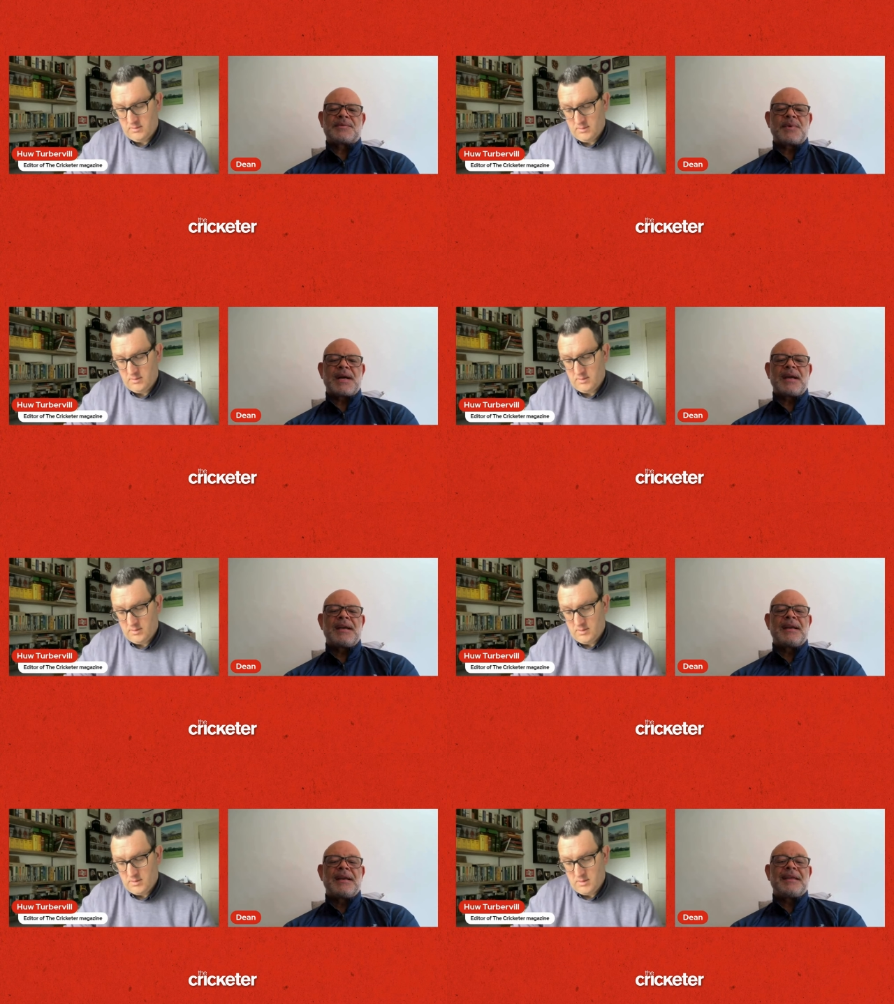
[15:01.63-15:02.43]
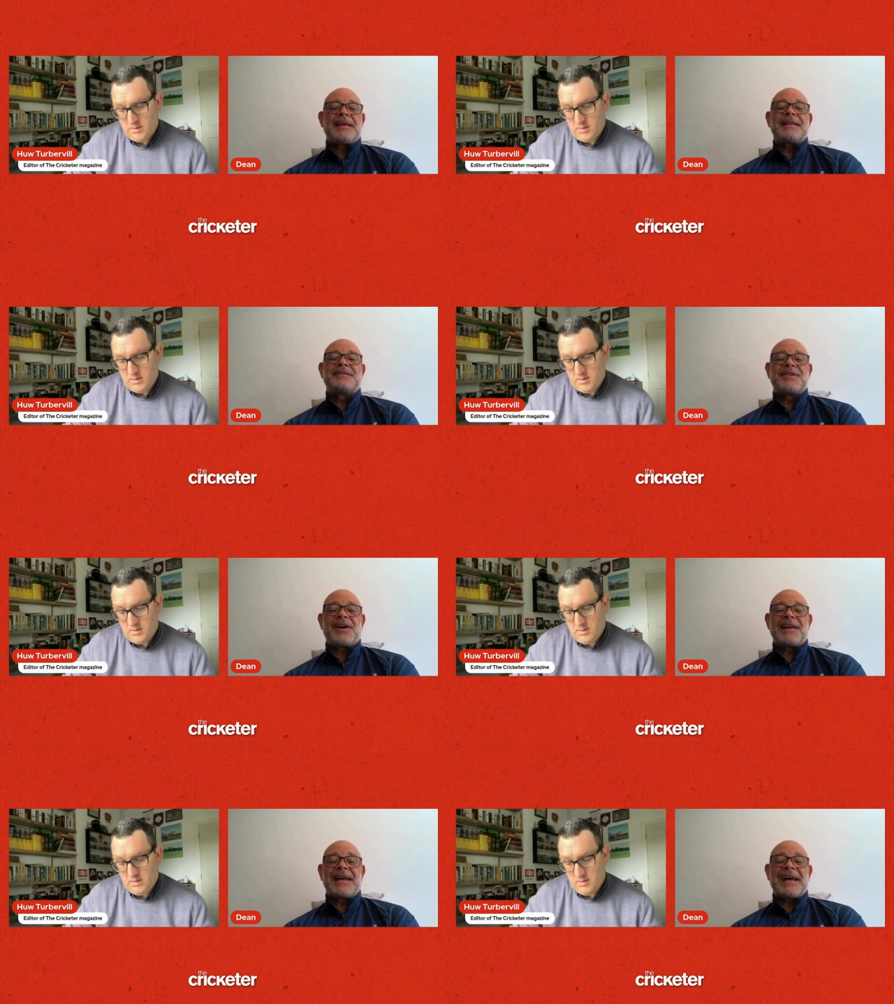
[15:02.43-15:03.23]
Speaker 1: wet. It then
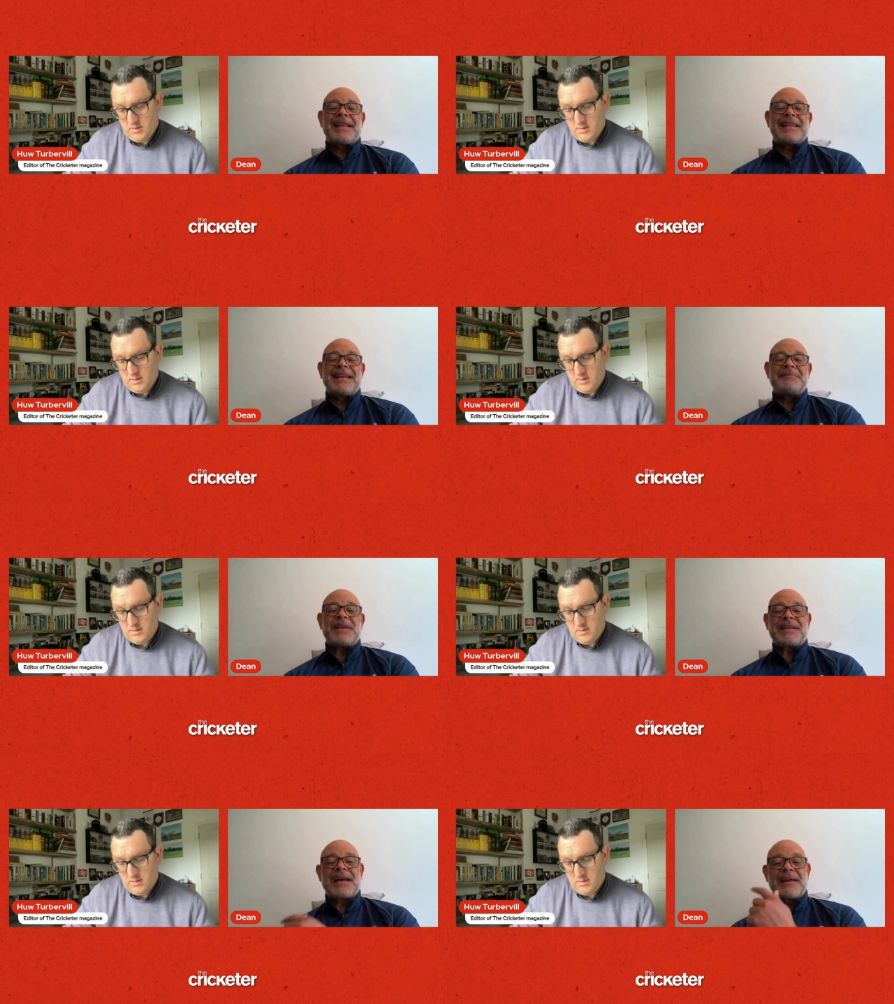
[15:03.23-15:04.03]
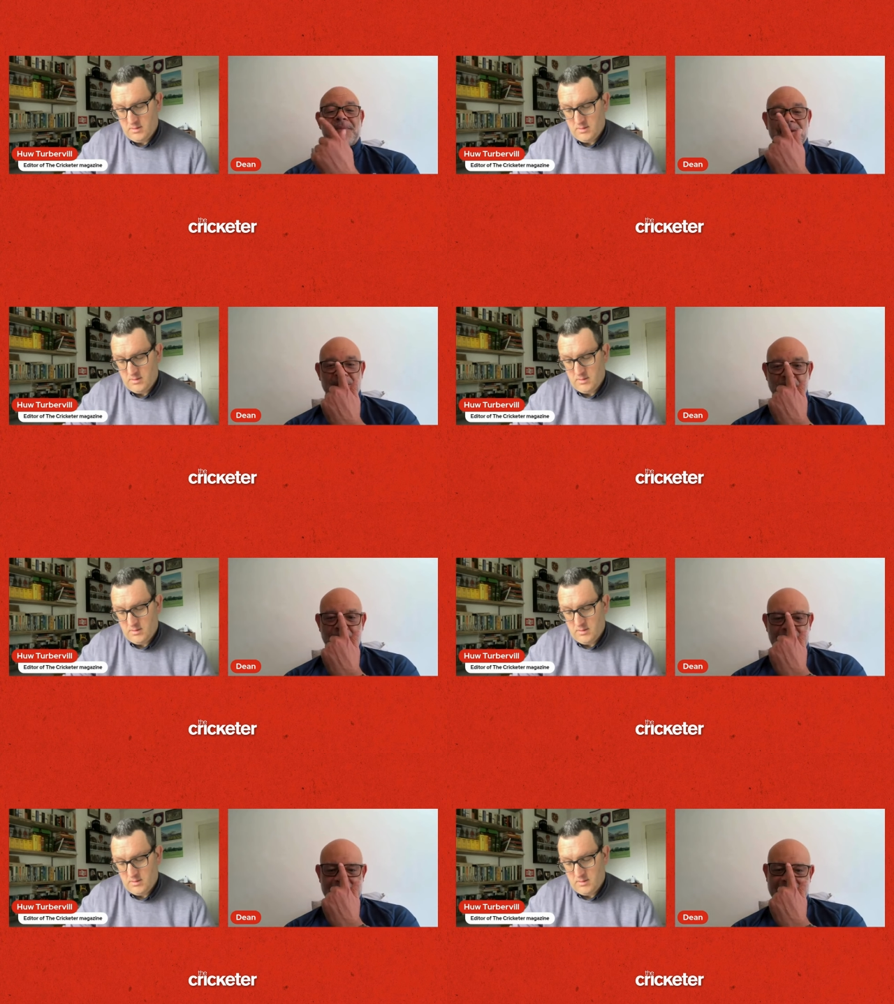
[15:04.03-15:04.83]
dried out, and then it became the
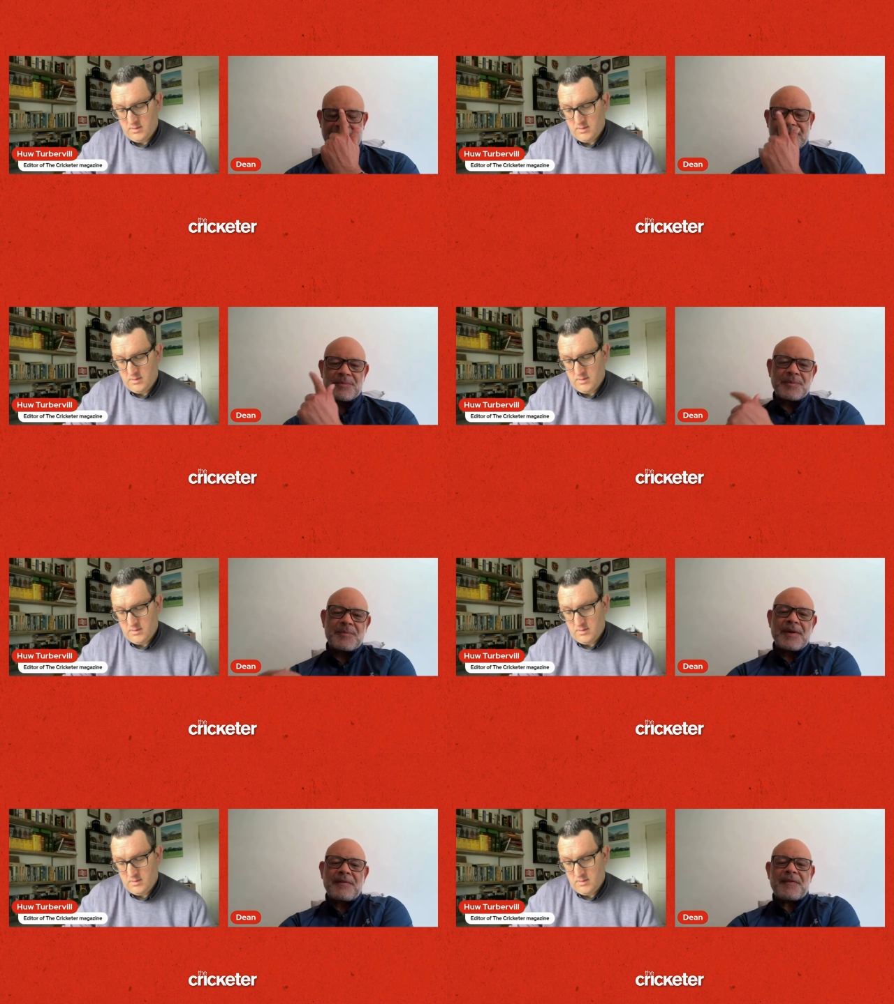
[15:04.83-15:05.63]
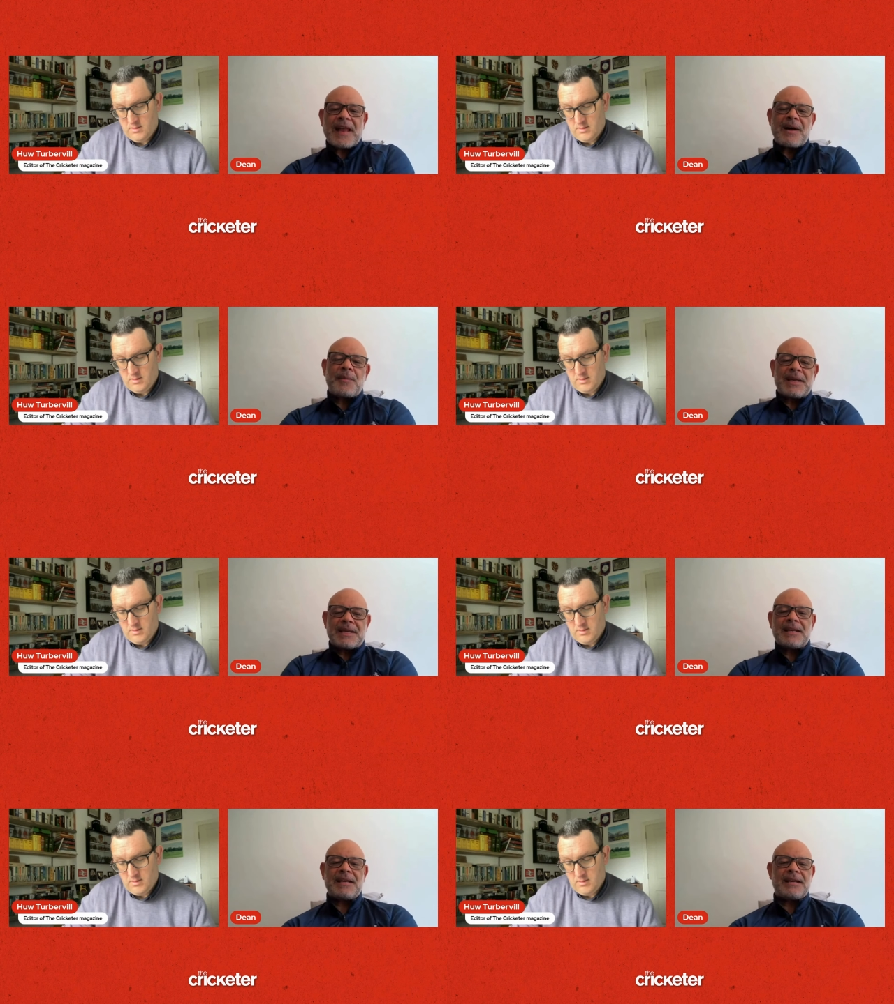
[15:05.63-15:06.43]
normal Antigua flat
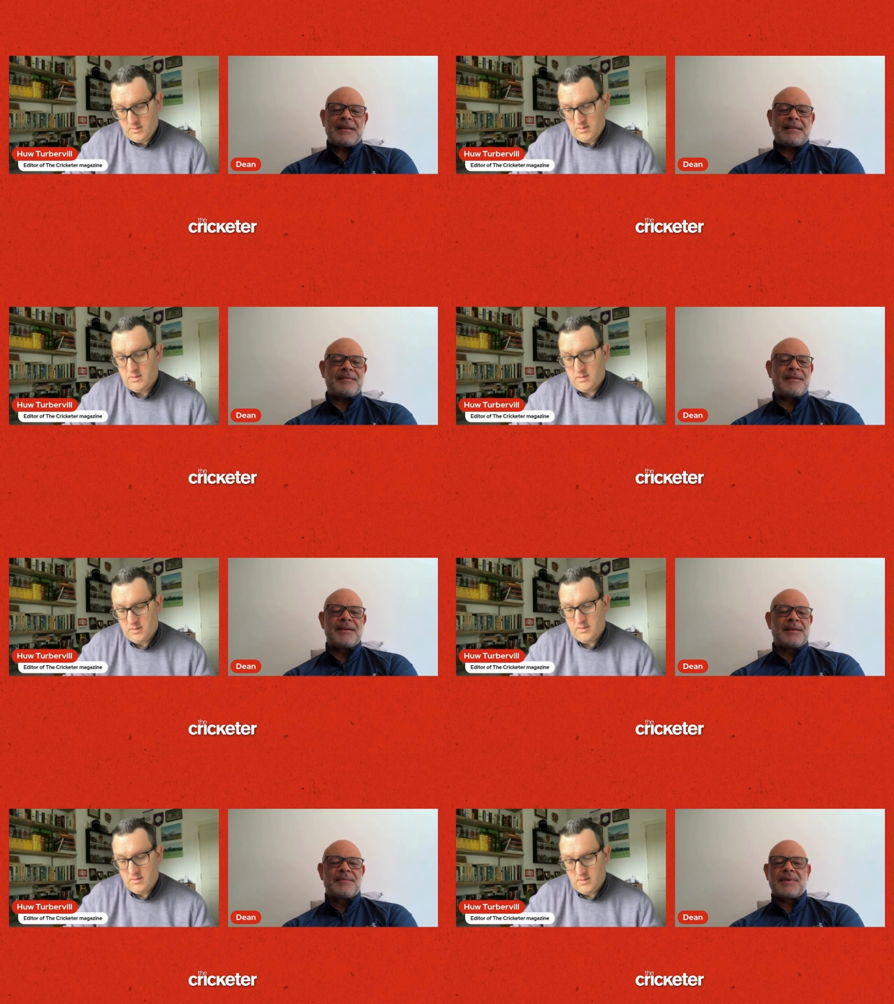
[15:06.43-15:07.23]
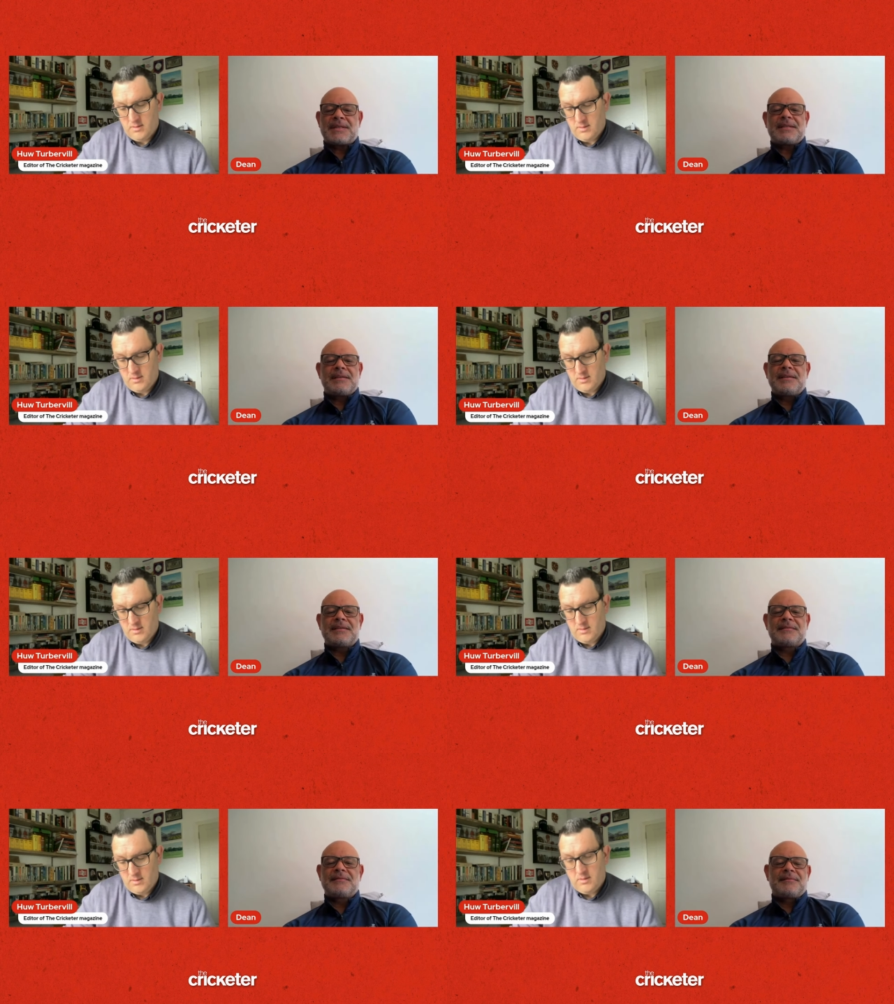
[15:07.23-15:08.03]
wicket. And West
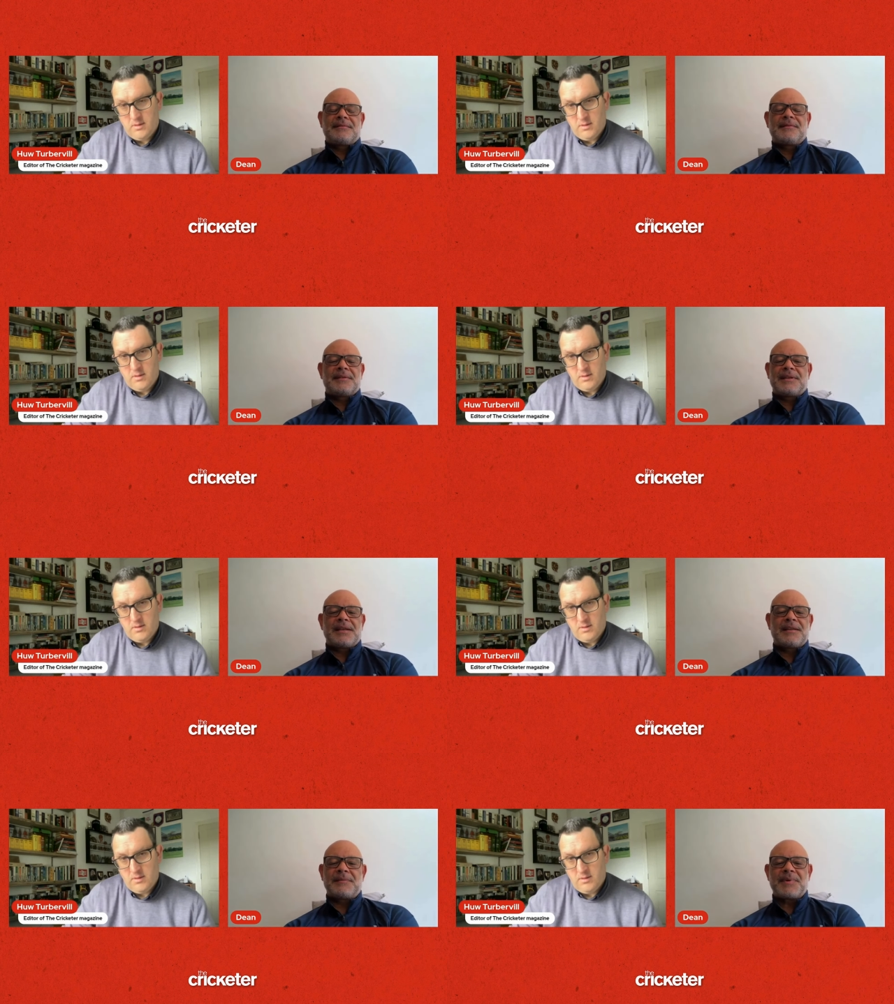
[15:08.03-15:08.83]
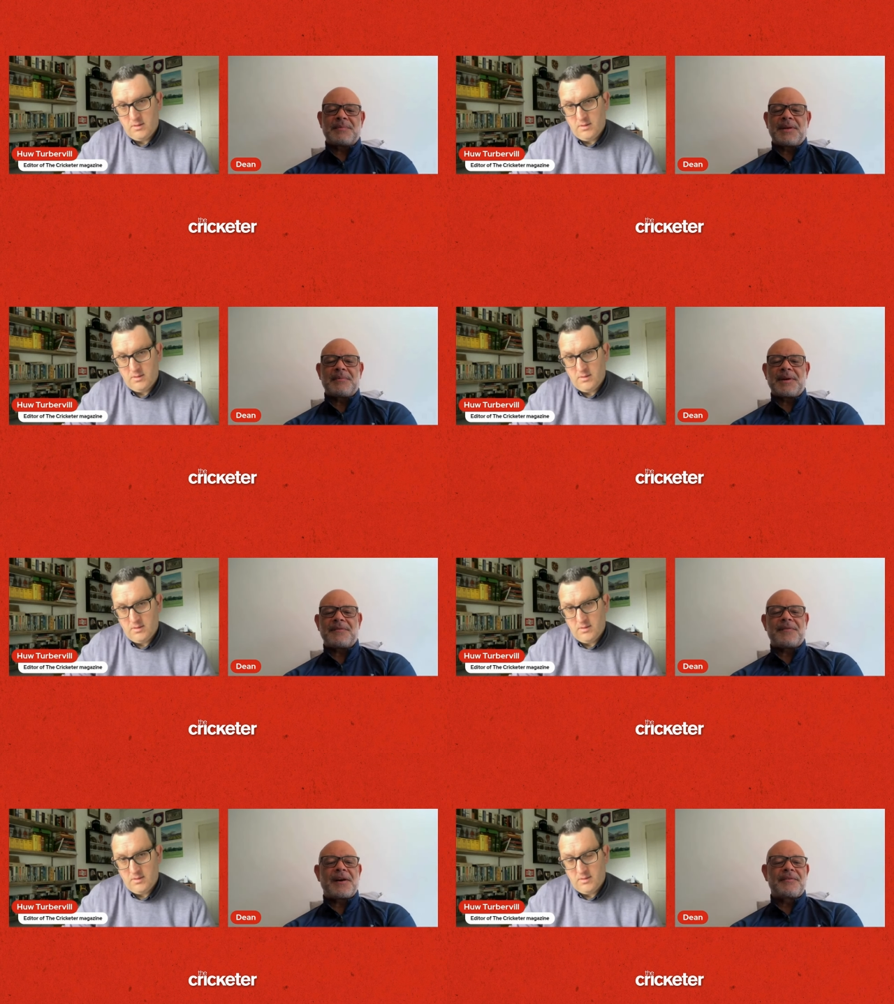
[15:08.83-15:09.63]
Indies, I don't know, they probably got about
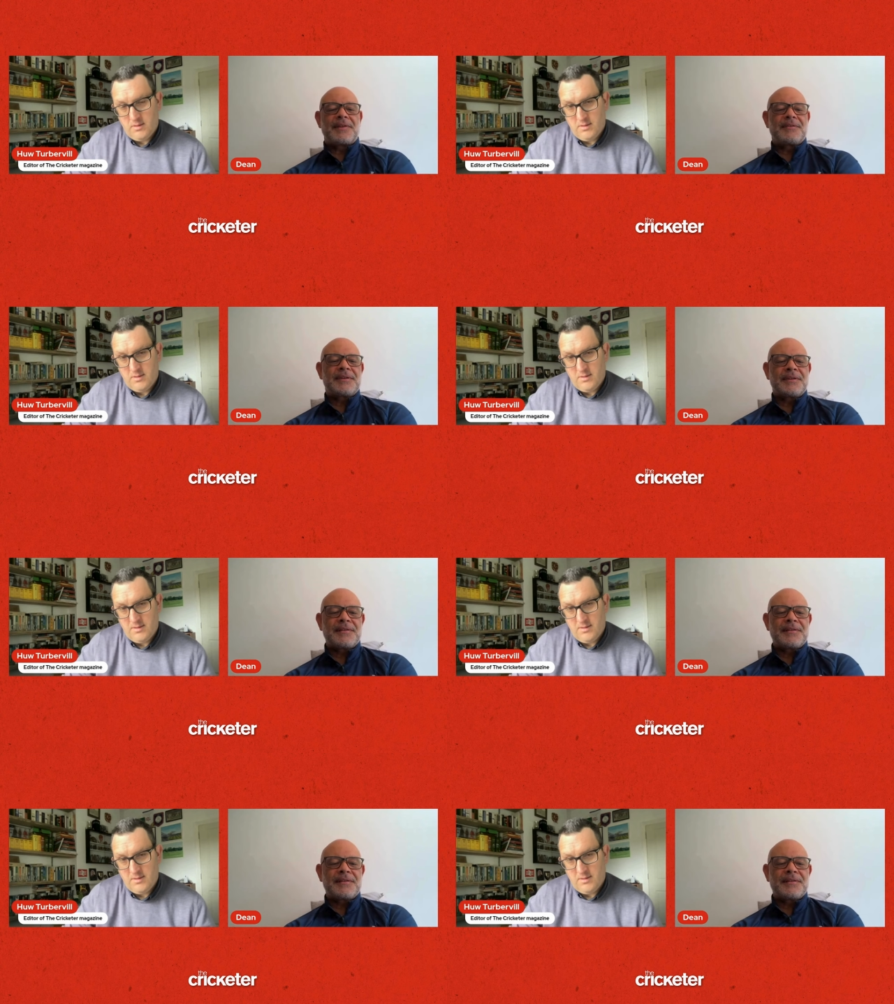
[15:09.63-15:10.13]
five hundred.